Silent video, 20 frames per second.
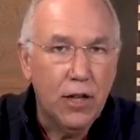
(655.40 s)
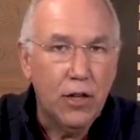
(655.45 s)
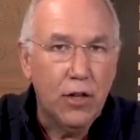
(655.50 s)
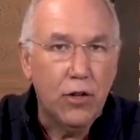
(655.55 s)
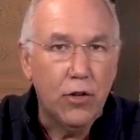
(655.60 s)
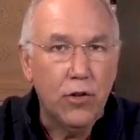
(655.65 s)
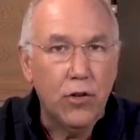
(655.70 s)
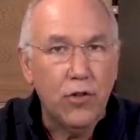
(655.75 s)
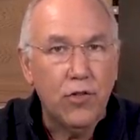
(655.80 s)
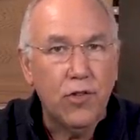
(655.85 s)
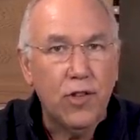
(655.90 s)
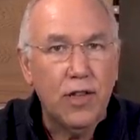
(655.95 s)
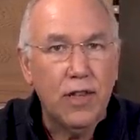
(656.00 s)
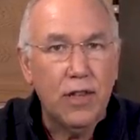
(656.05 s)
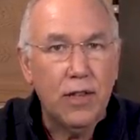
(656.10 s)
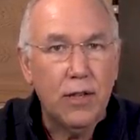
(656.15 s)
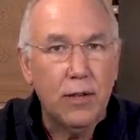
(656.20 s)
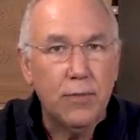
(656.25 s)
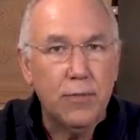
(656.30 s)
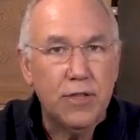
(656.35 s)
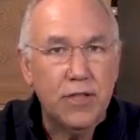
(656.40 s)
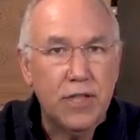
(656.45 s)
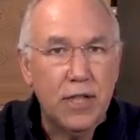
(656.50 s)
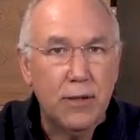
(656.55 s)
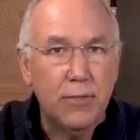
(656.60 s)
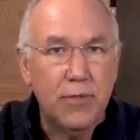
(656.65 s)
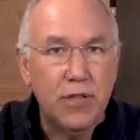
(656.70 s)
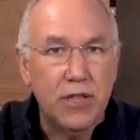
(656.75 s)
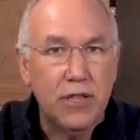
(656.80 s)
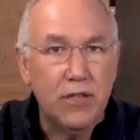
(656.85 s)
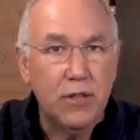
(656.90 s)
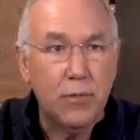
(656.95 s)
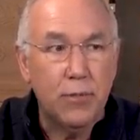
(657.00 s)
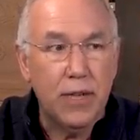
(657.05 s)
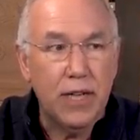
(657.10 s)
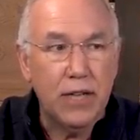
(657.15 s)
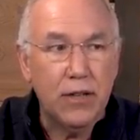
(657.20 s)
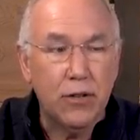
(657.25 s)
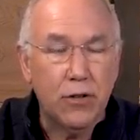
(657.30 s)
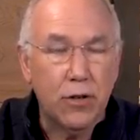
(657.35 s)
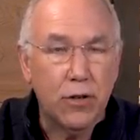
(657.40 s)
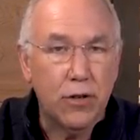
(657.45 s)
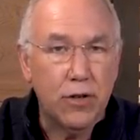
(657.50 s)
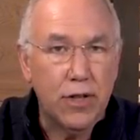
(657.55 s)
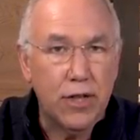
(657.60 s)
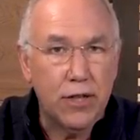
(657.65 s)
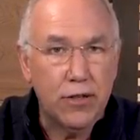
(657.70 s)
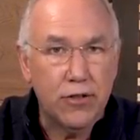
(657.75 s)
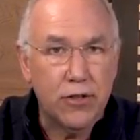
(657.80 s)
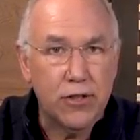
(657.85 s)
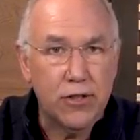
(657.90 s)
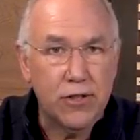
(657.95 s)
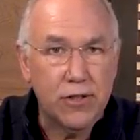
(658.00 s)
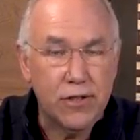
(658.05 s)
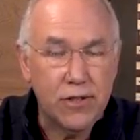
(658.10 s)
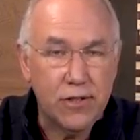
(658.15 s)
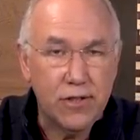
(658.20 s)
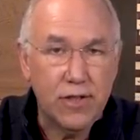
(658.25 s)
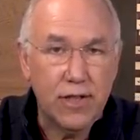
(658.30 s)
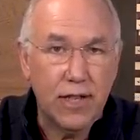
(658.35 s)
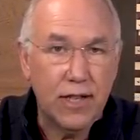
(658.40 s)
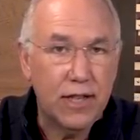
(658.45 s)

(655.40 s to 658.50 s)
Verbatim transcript: you'll see them attempting to make their own entrances.